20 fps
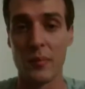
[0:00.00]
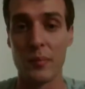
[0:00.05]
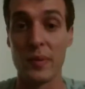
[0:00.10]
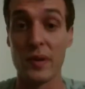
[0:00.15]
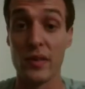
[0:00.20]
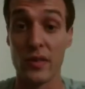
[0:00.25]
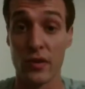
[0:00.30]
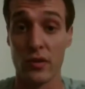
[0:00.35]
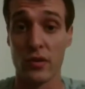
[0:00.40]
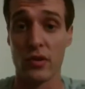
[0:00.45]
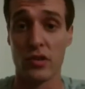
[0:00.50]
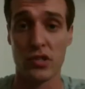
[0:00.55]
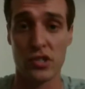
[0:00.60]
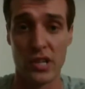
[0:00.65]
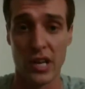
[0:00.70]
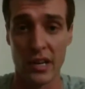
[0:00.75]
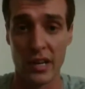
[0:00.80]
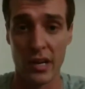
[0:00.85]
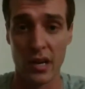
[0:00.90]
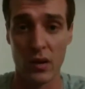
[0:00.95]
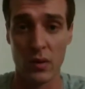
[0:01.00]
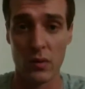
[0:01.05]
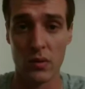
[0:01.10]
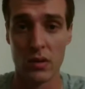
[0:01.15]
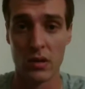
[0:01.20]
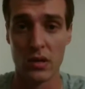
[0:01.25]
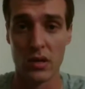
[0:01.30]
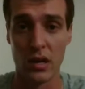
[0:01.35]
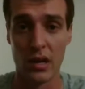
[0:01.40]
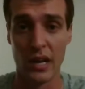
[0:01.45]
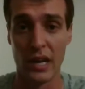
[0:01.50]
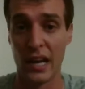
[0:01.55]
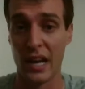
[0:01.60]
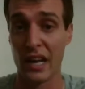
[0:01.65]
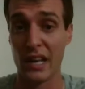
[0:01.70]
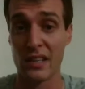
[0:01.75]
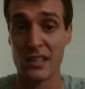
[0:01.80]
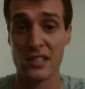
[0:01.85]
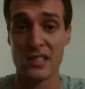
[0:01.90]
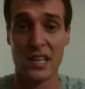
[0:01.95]
Letting it be the crescendo.
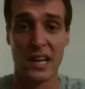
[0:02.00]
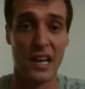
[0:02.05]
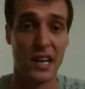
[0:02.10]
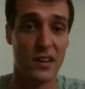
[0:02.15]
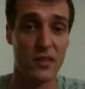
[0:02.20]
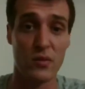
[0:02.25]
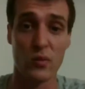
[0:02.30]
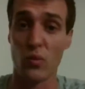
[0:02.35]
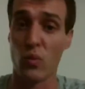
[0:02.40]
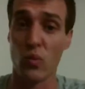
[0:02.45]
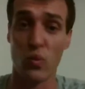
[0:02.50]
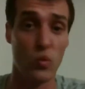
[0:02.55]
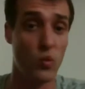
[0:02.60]
And